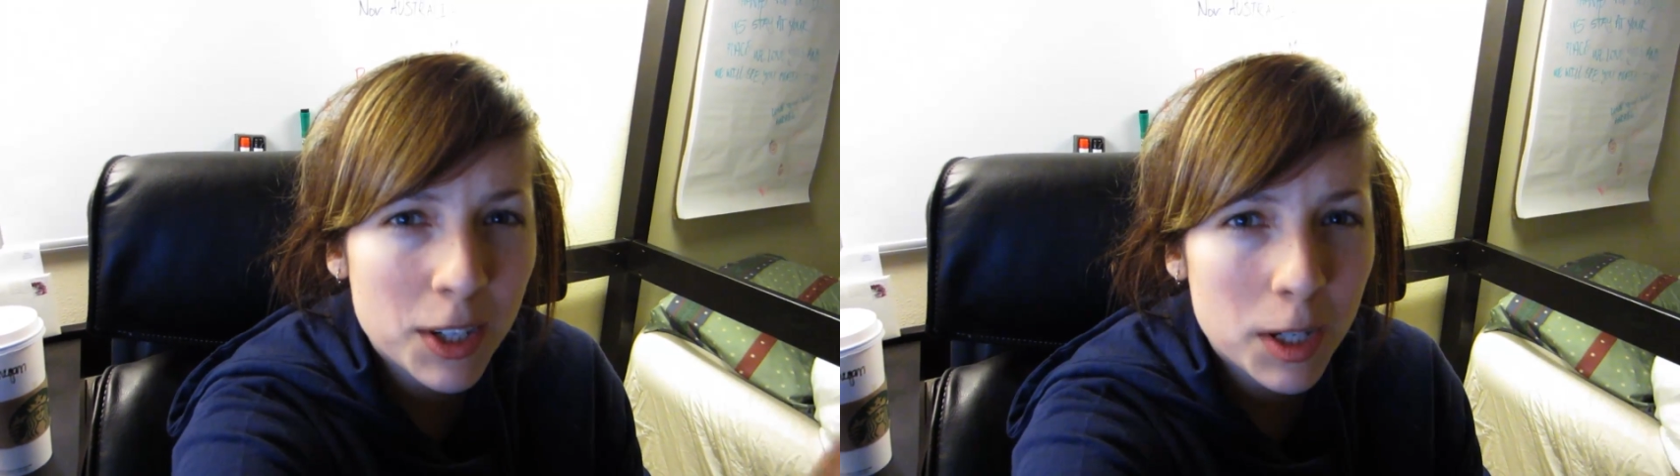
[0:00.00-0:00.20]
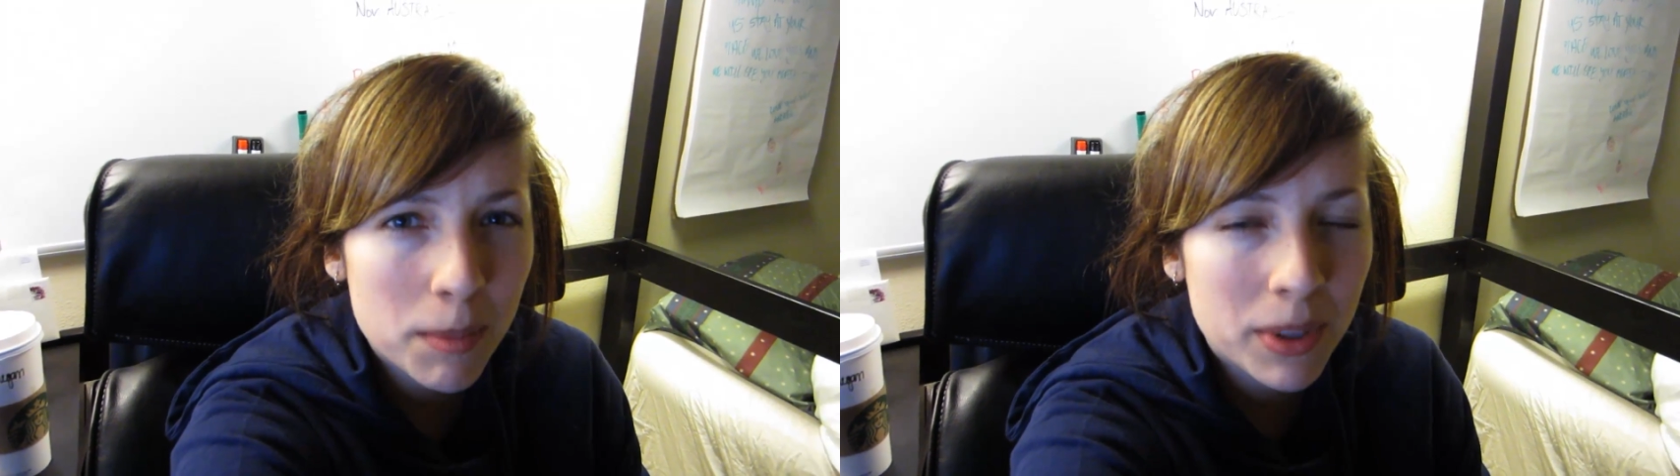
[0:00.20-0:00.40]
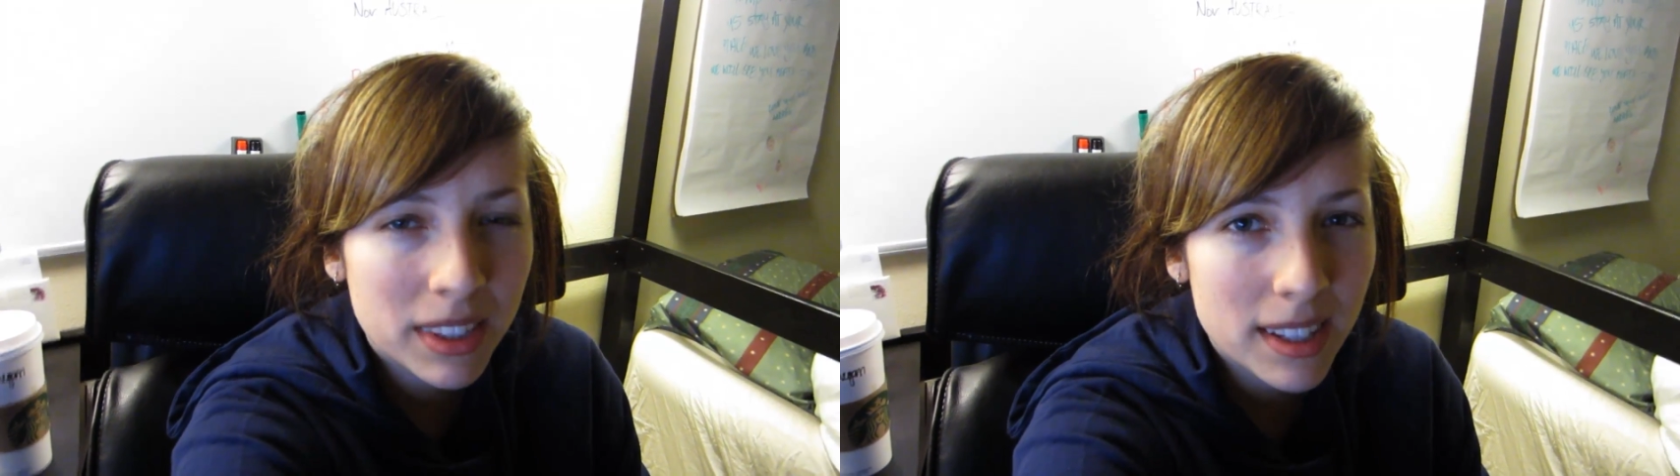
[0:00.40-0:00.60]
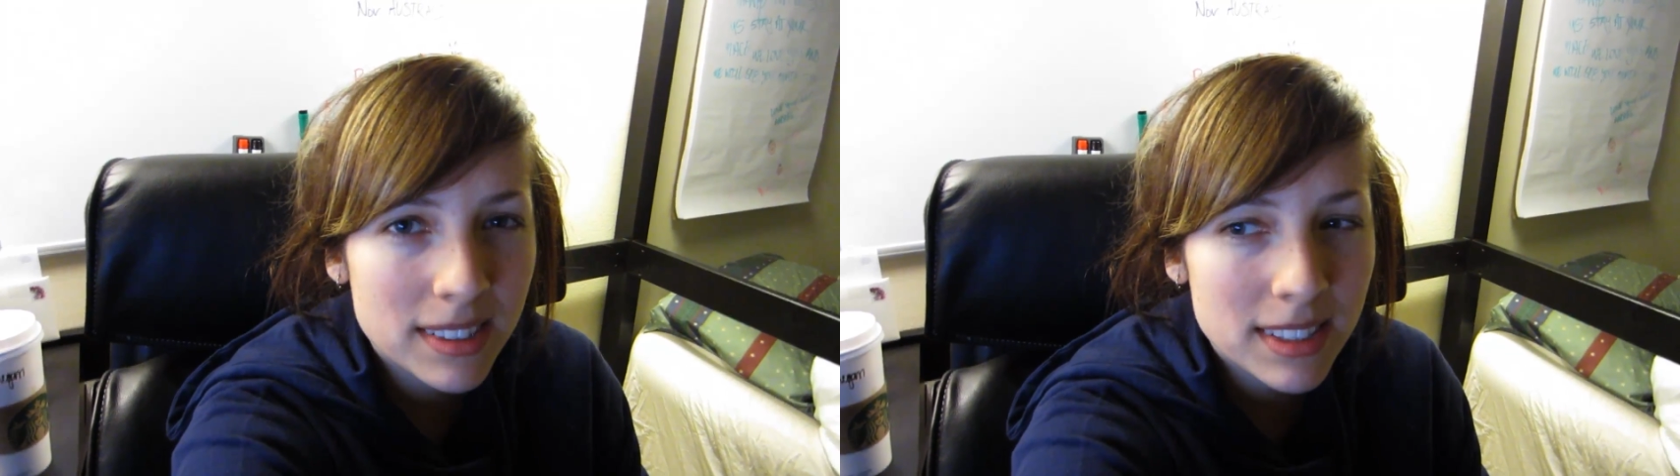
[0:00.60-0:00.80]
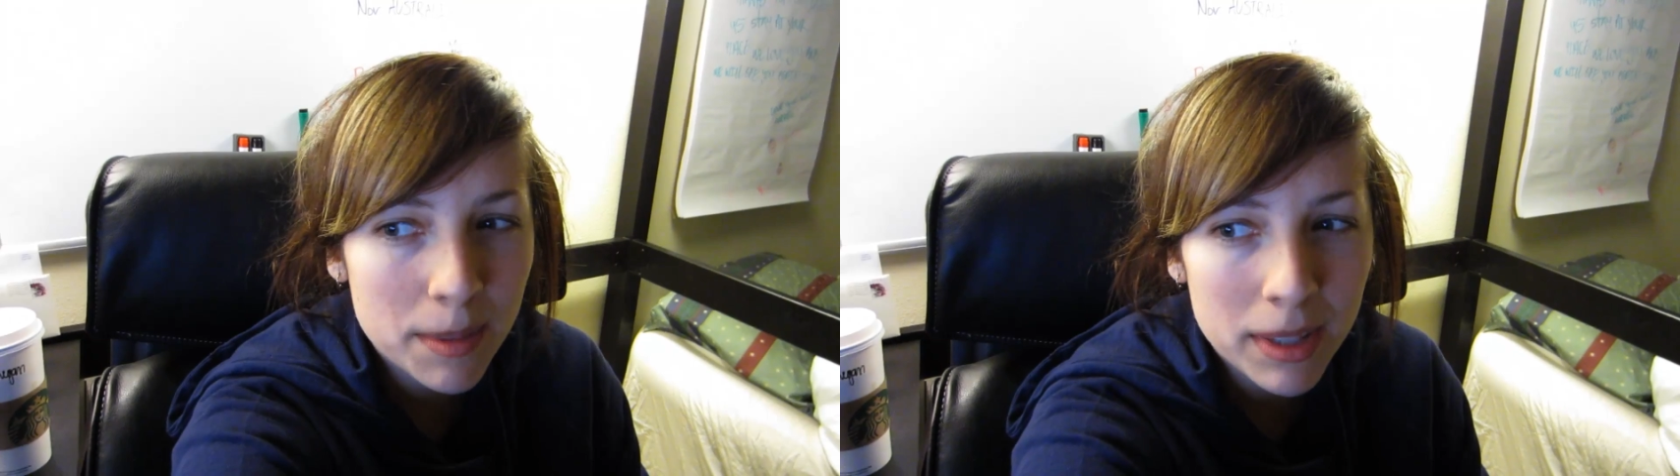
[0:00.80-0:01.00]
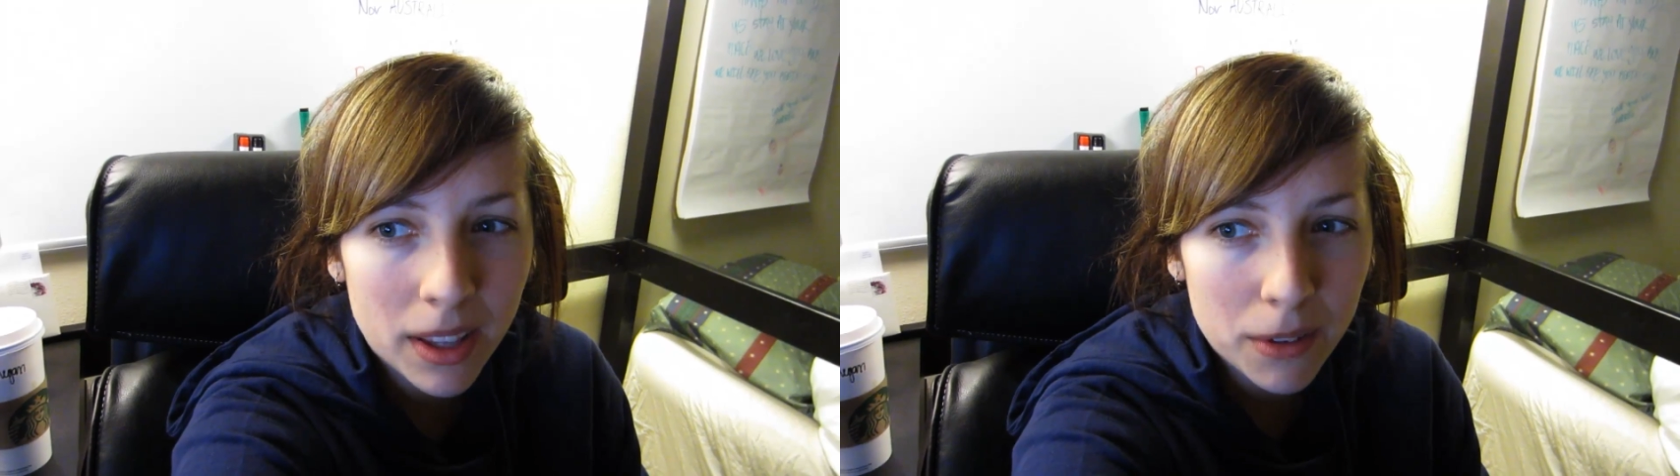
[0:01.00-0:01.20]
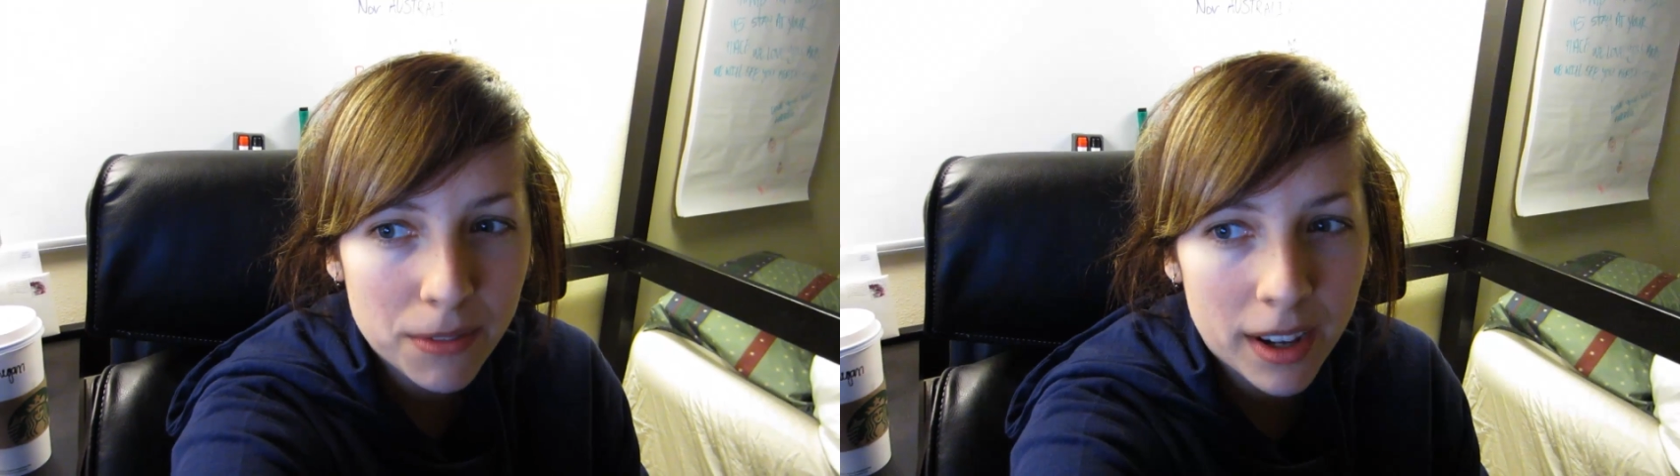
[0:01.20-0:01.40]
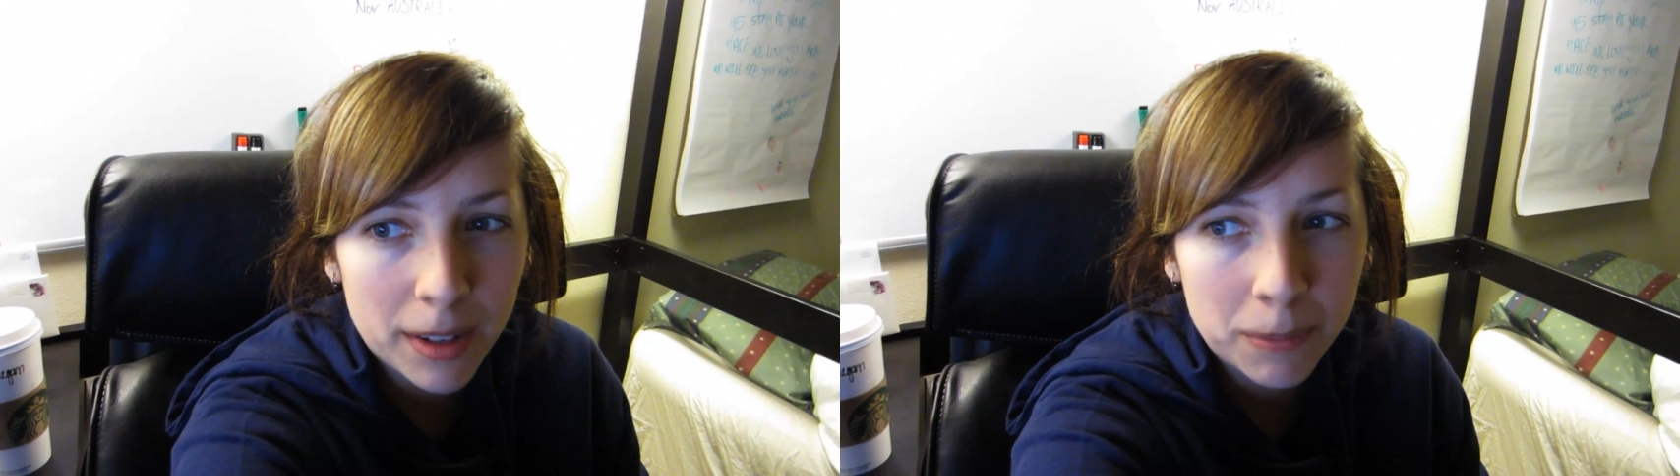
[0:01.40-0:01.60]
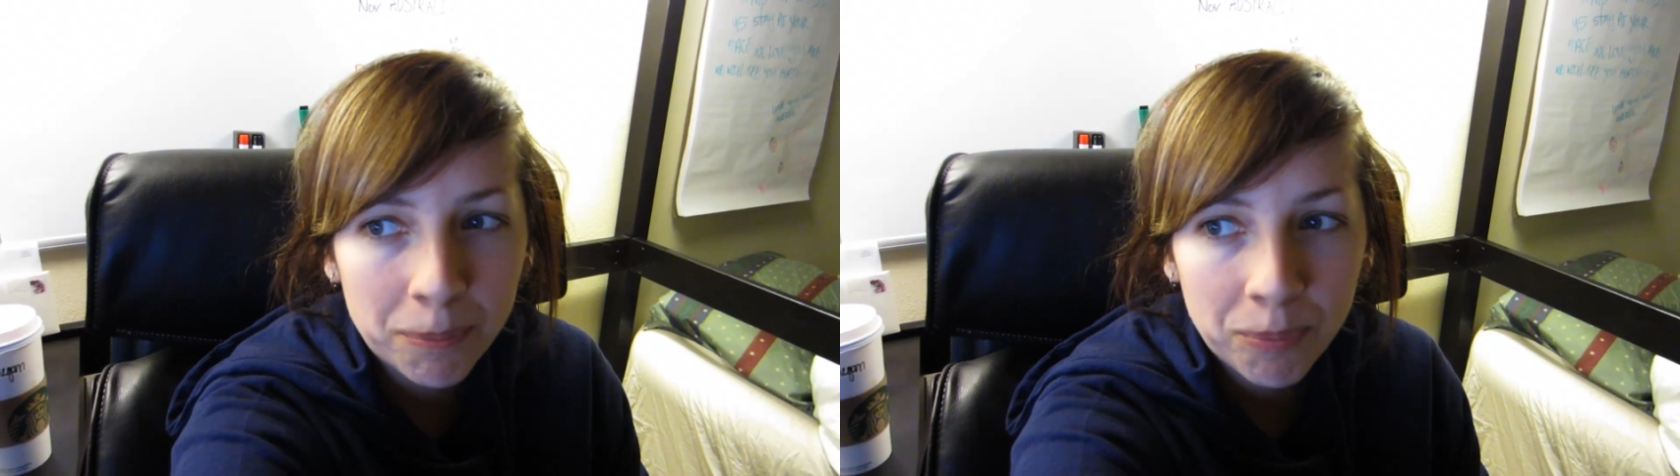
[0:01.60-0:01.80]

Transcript: going to be with us. It's going to be a lot of fun.